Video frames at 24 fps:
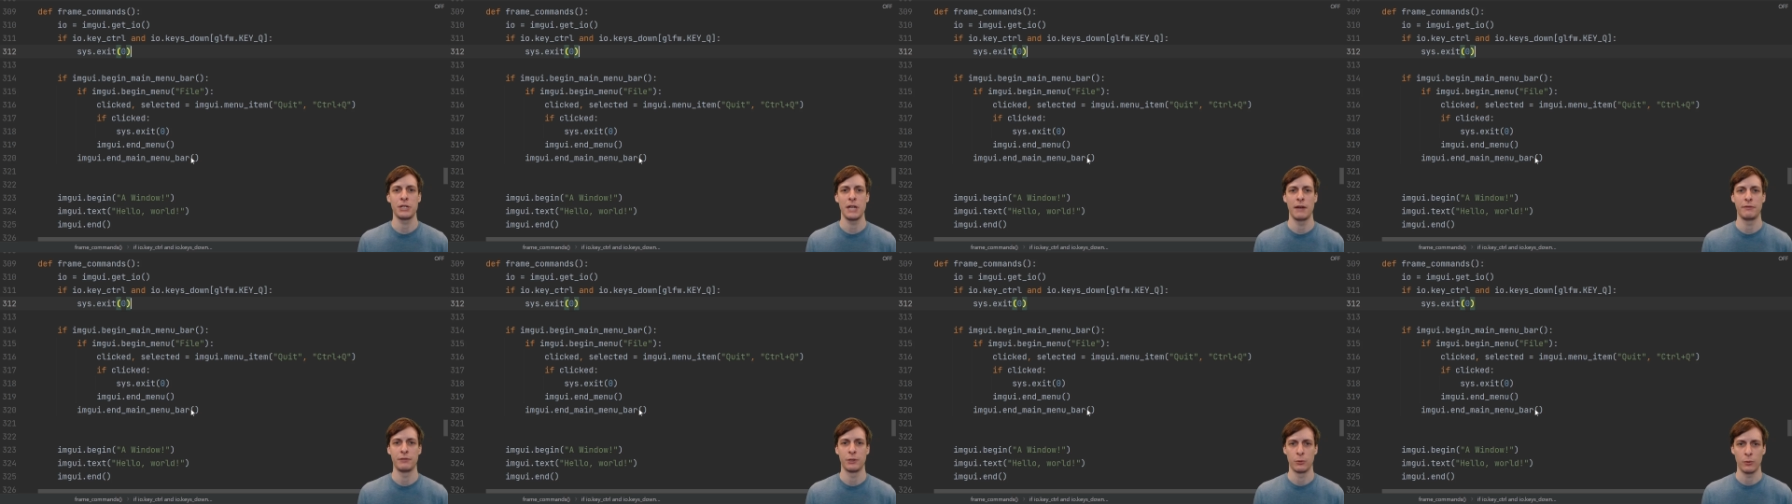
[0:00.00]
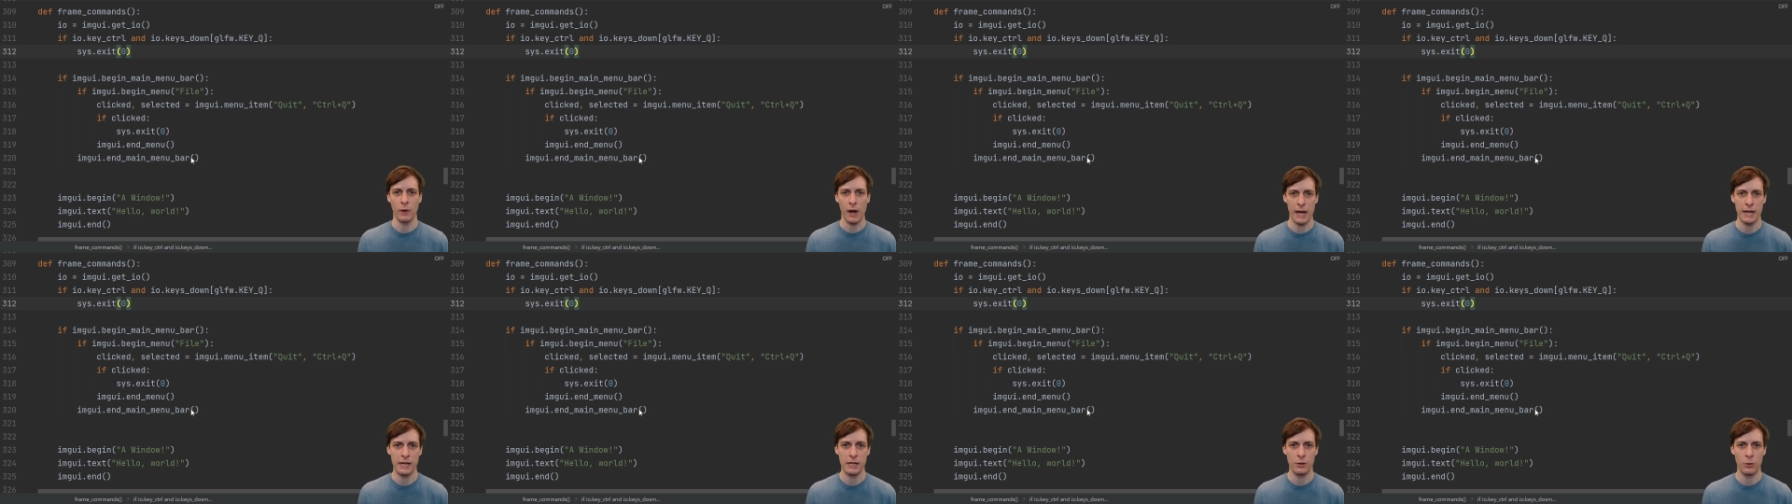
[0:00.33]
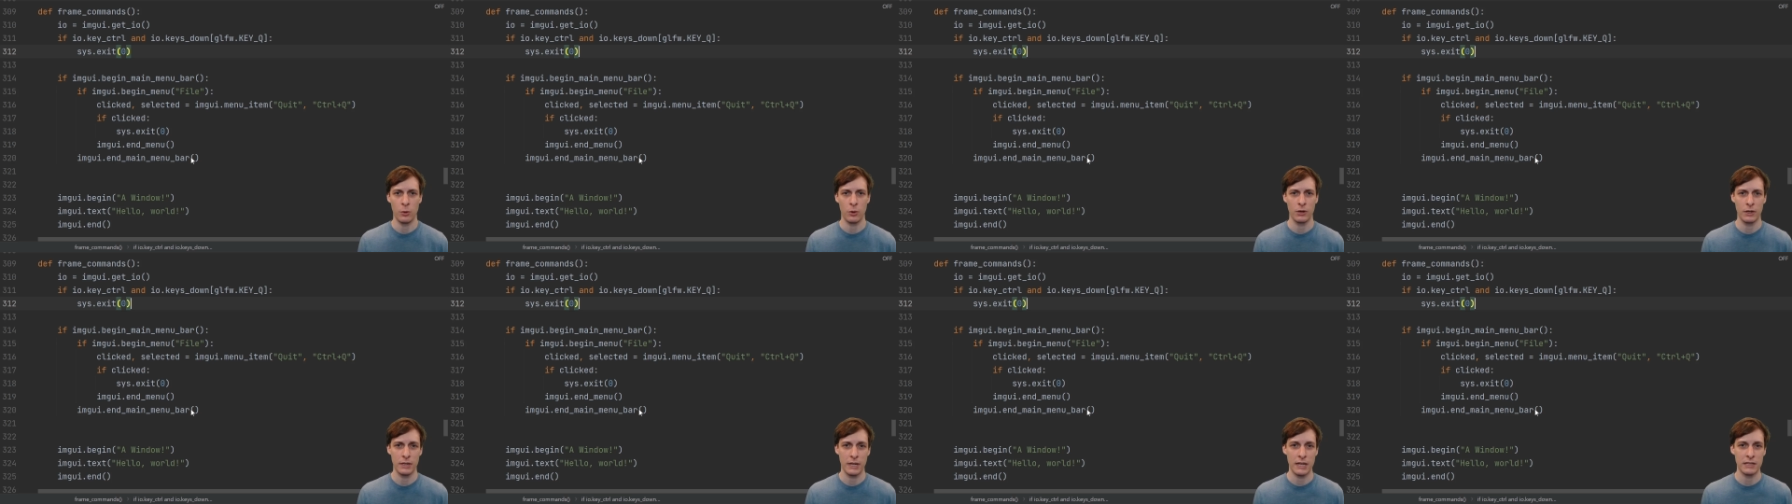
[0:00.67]
have to write in
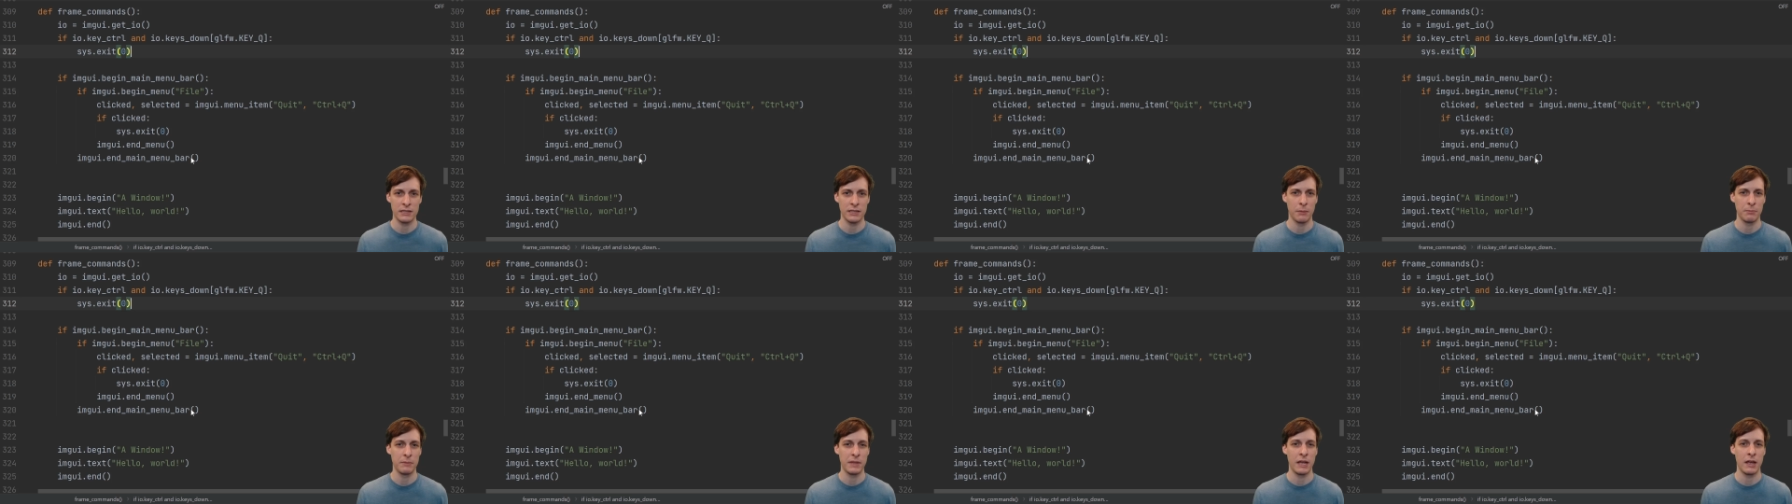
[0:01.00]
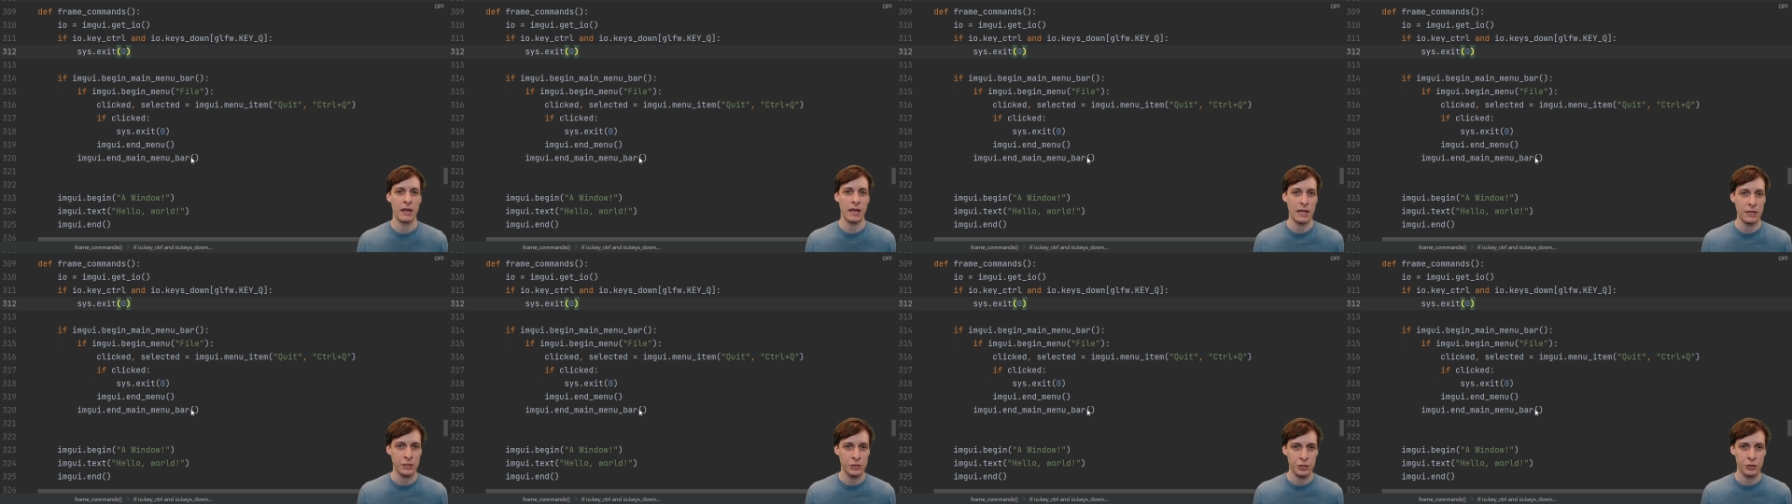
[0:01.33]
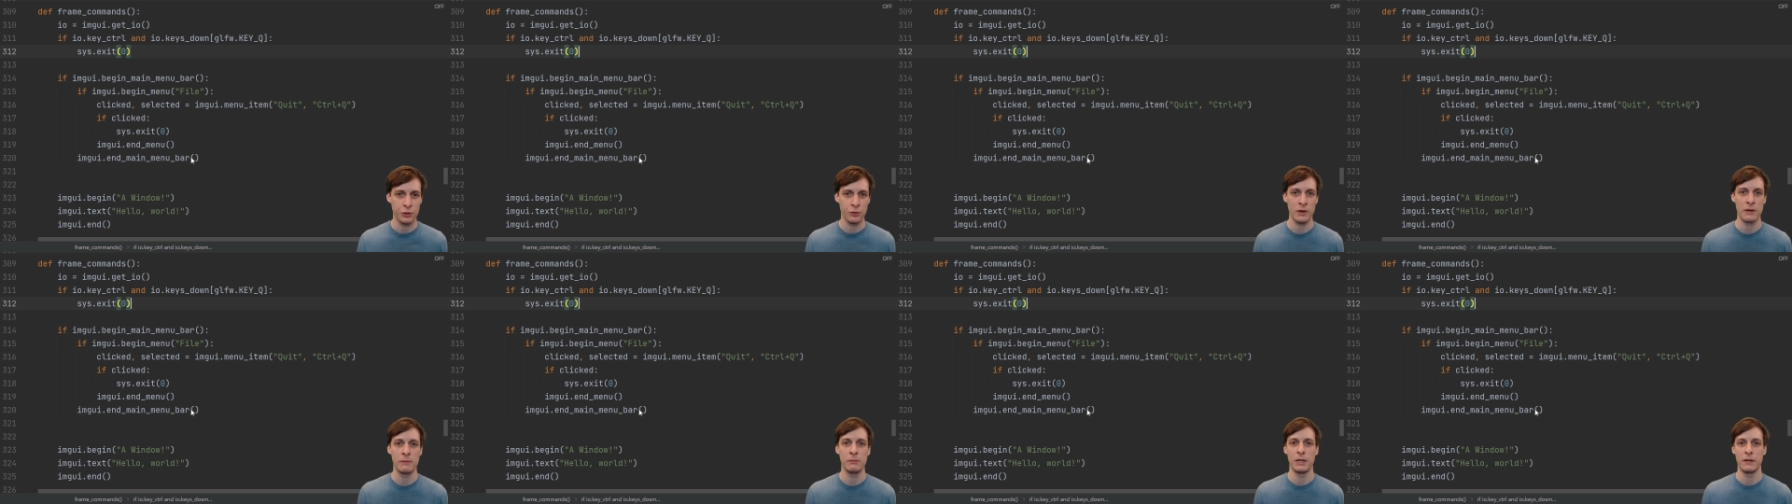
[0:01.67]
order to get something
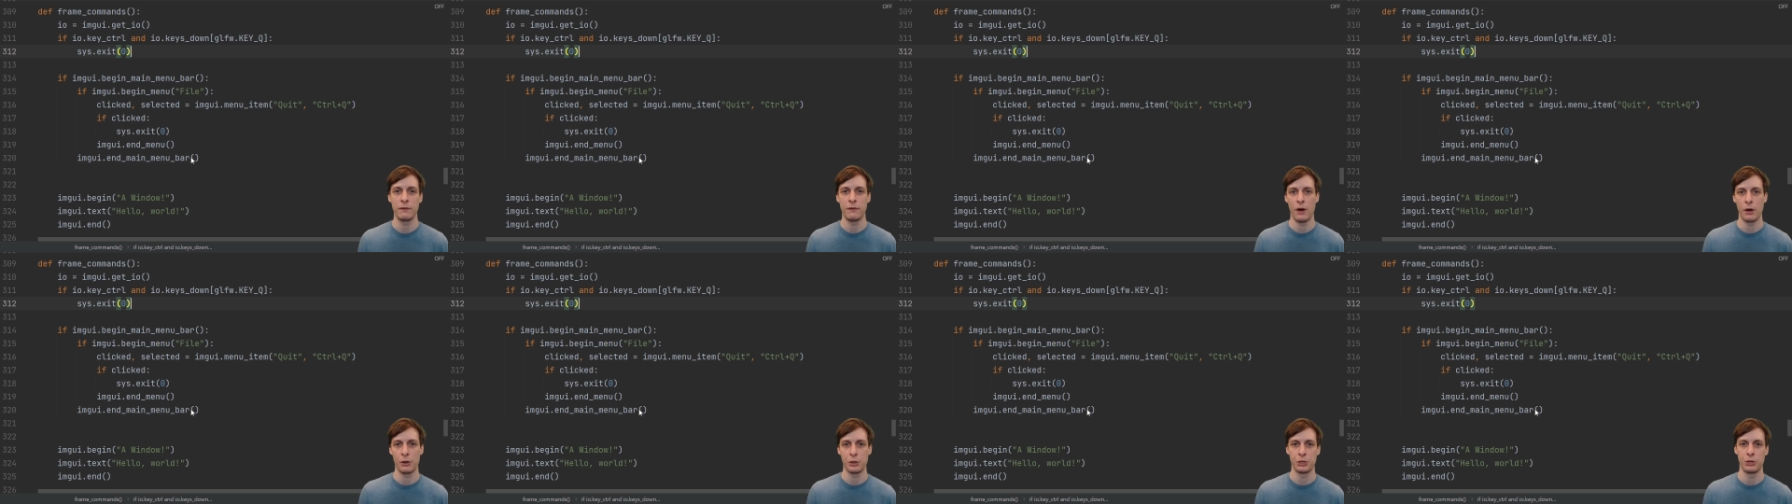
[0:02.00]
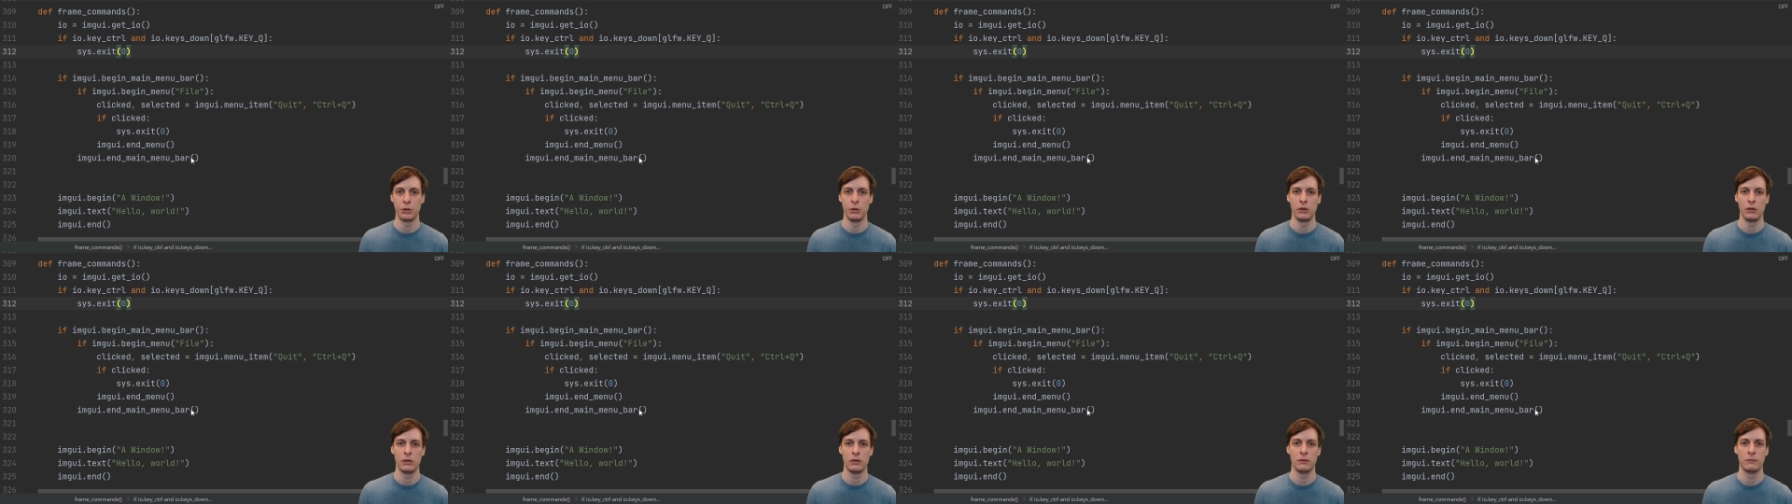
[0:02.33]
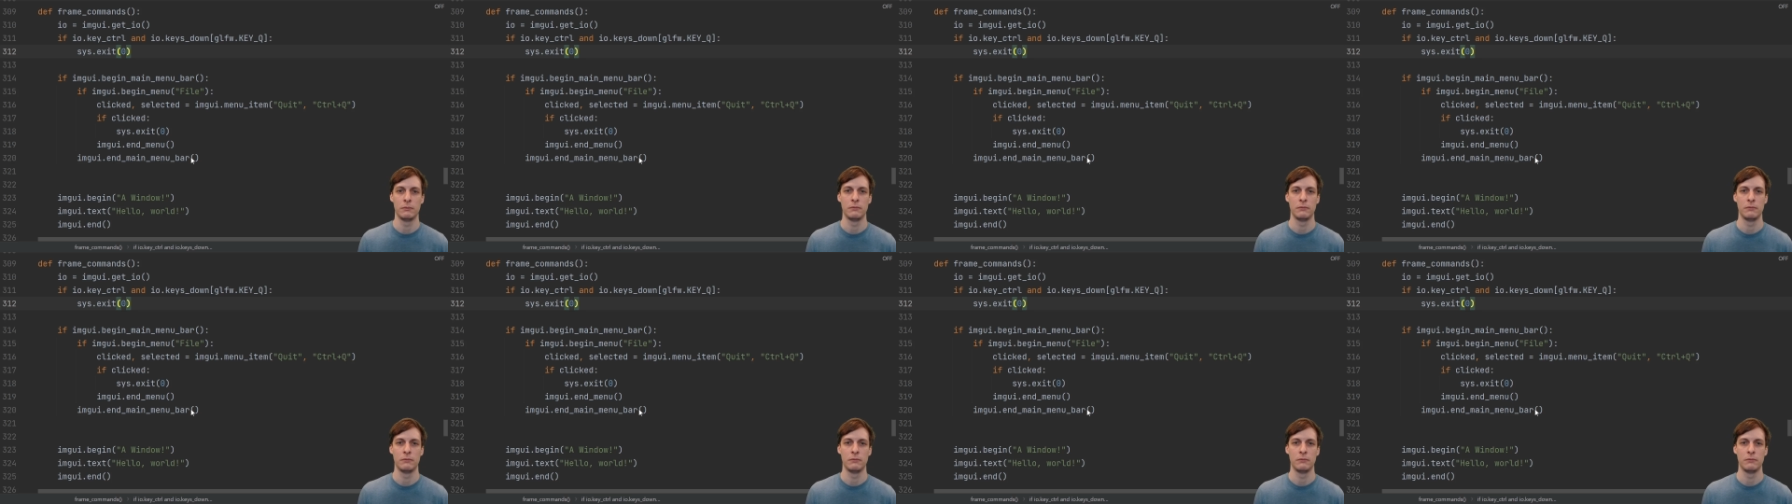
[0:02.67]
extremely functional.